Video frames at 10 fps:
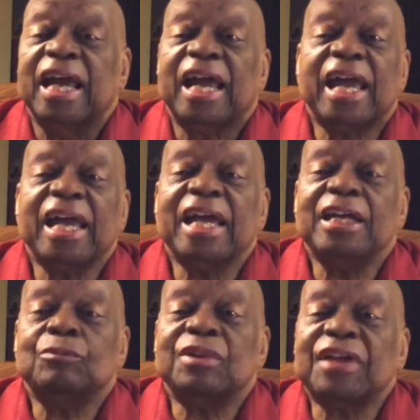and
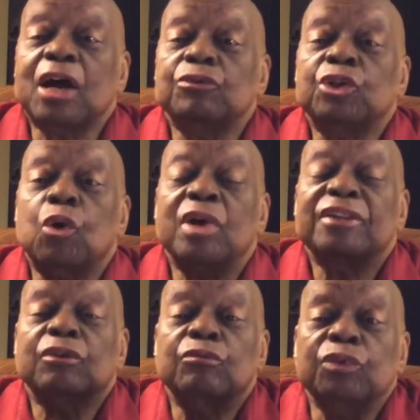without knowing the
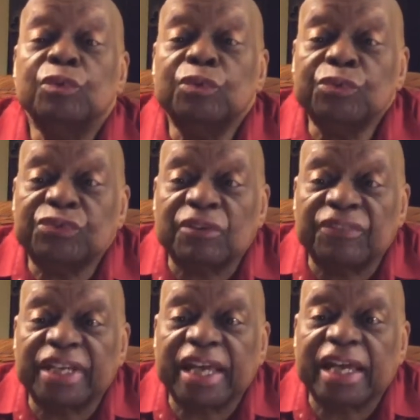rules of the
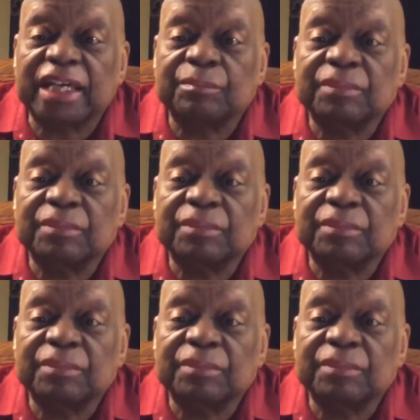game.